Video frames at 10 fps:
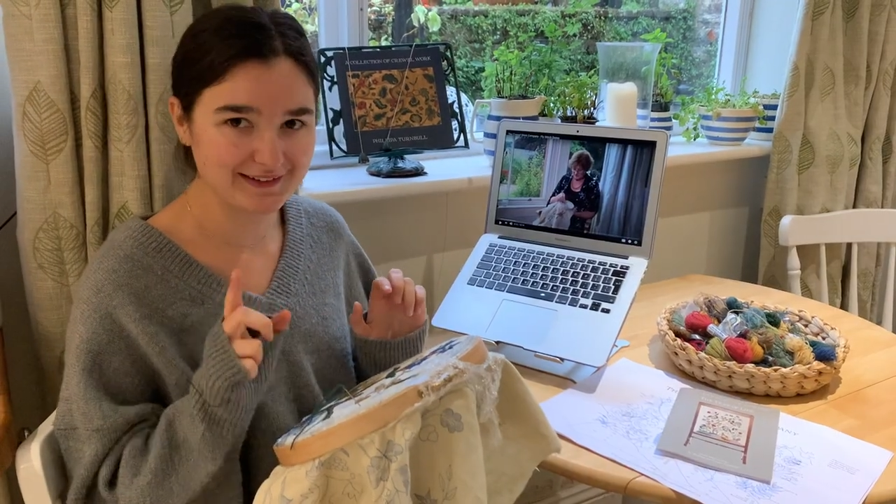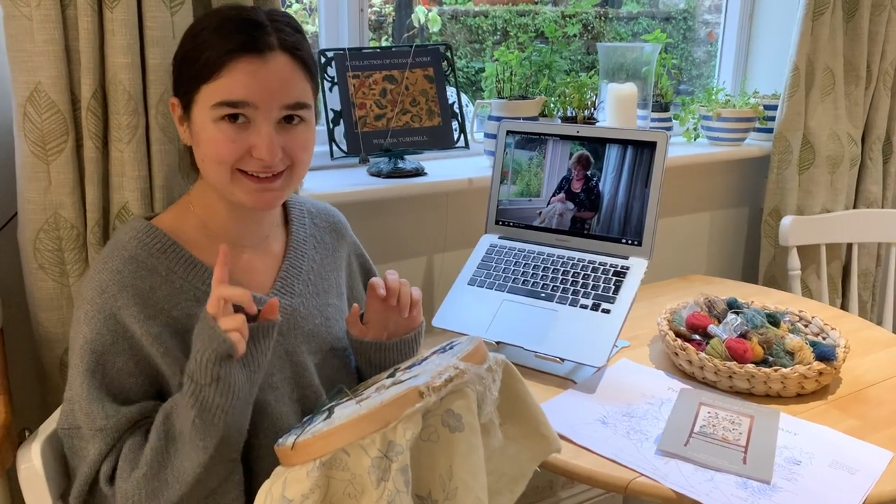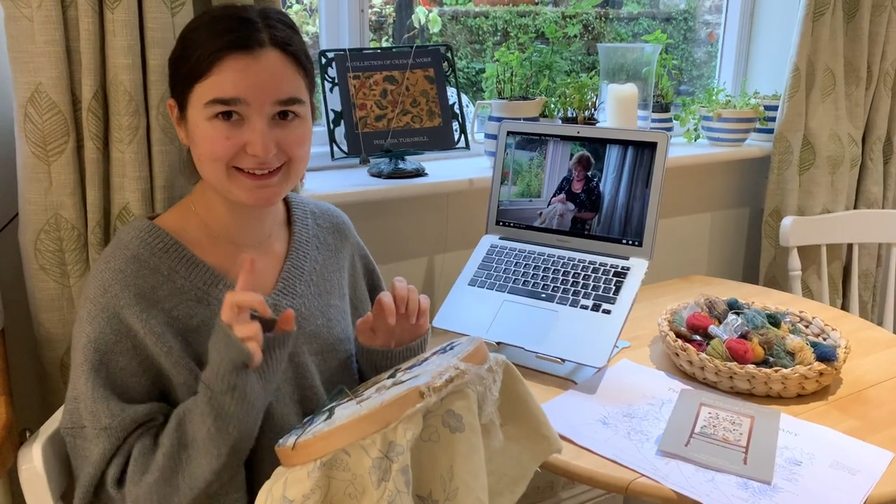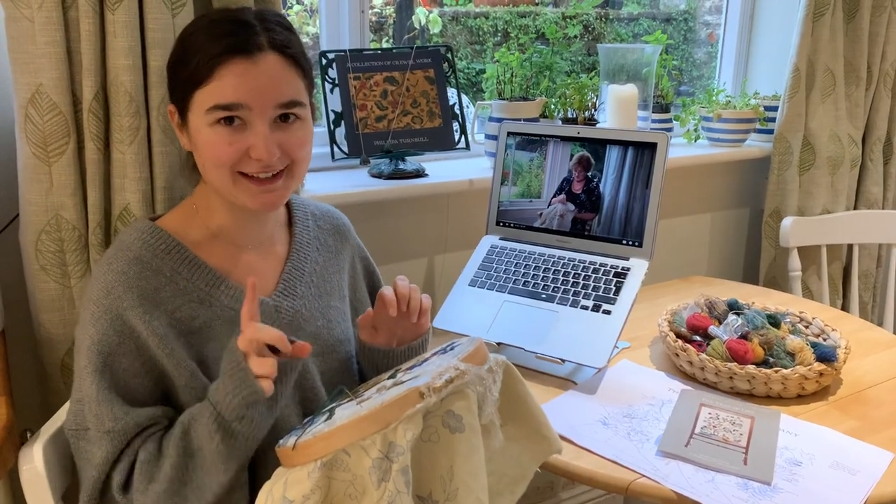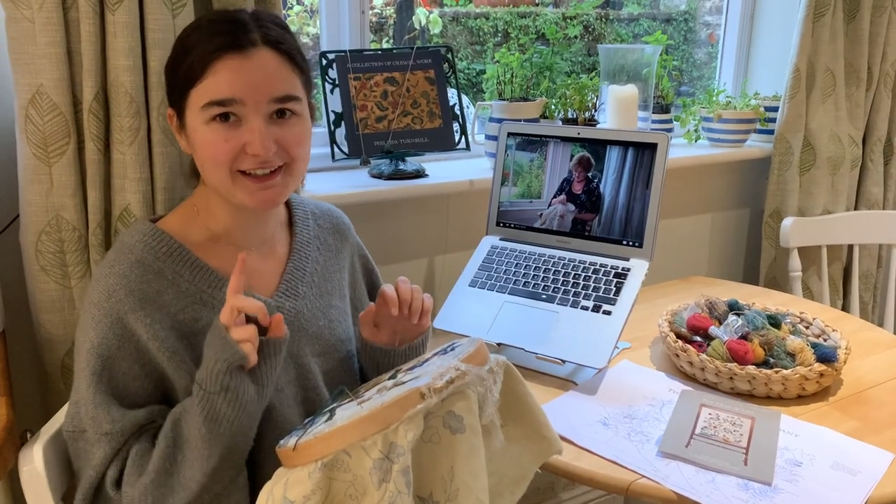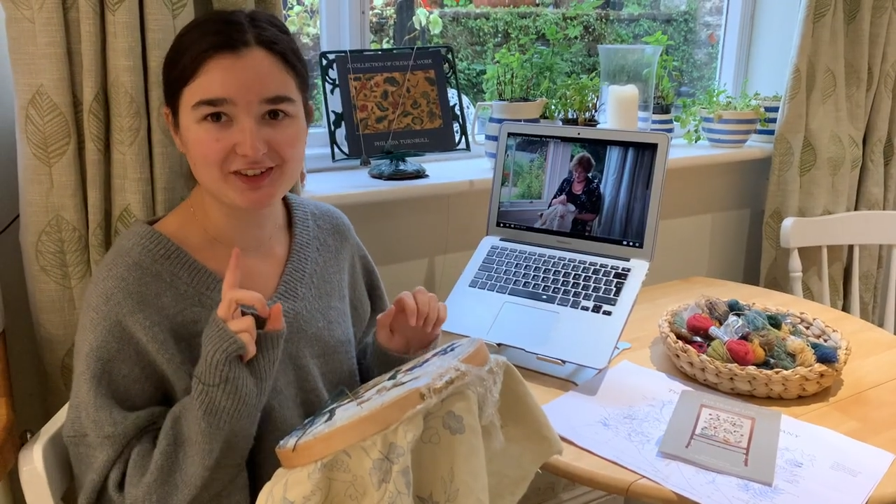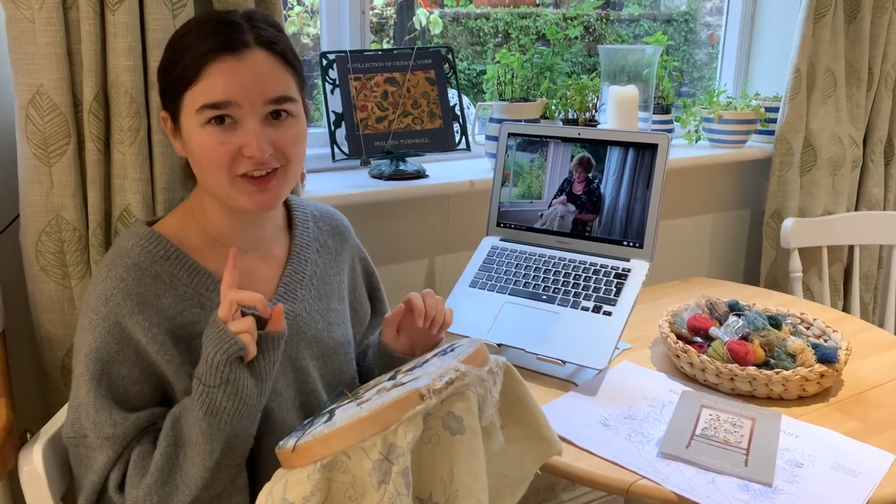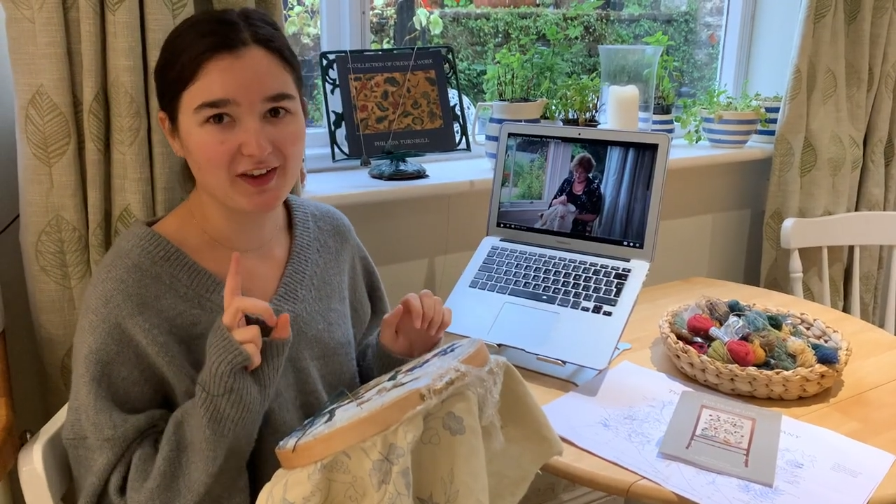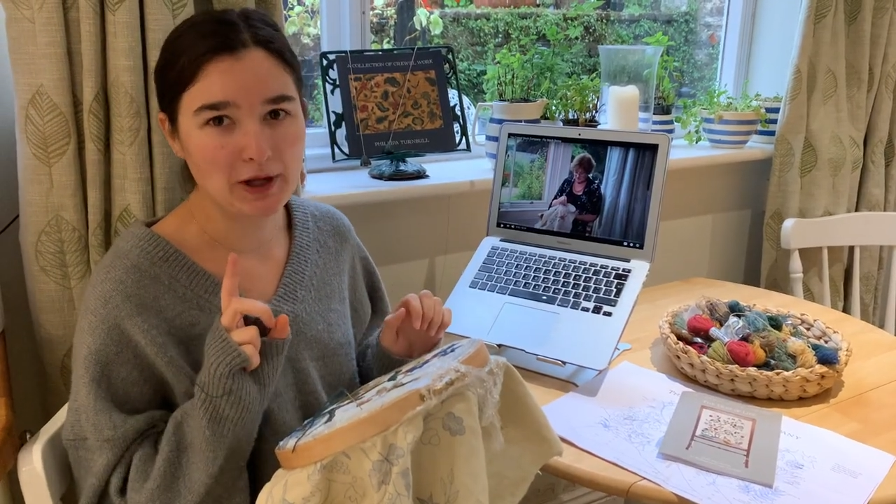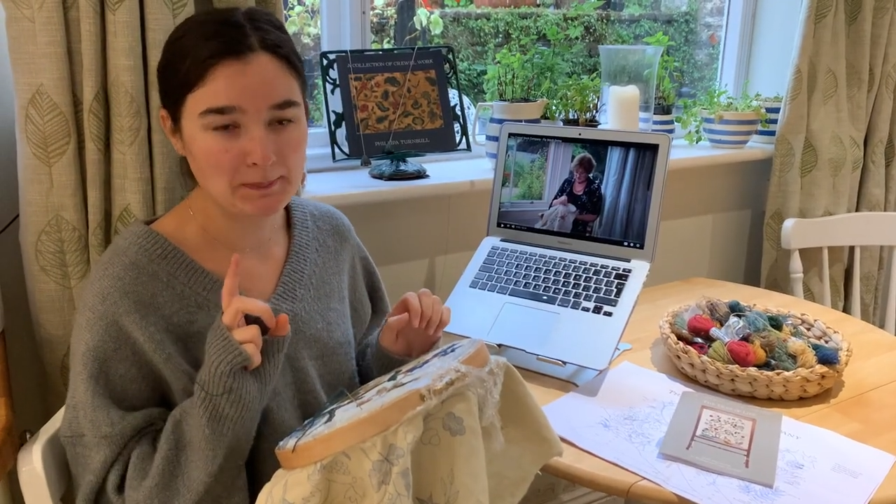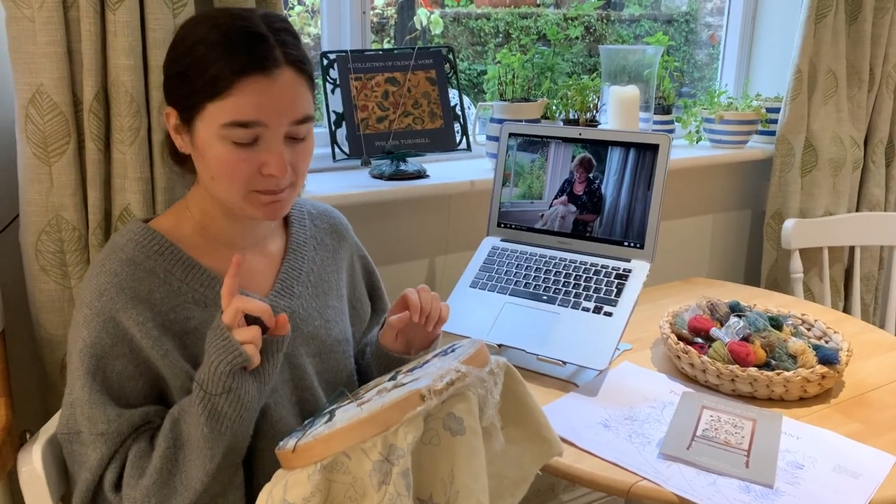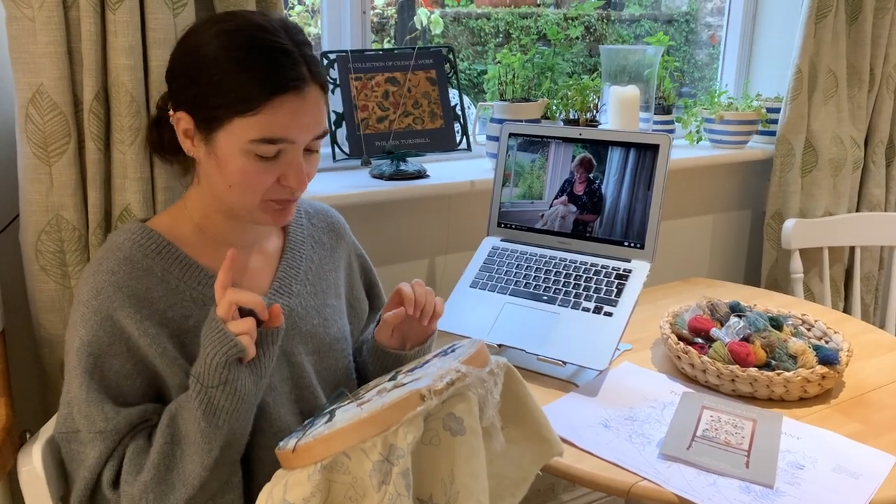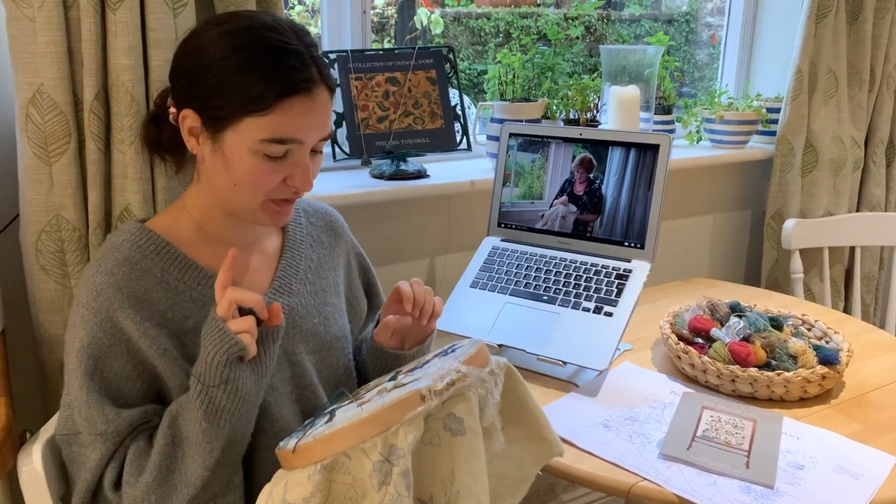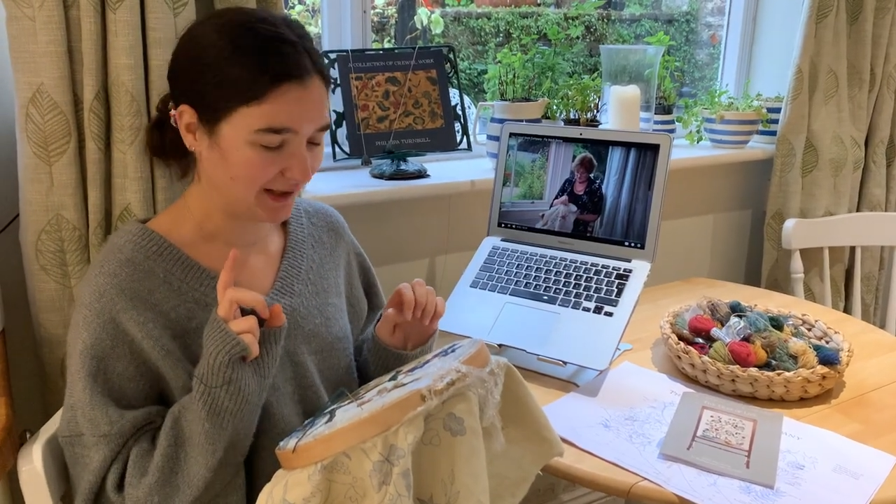this is a stitch that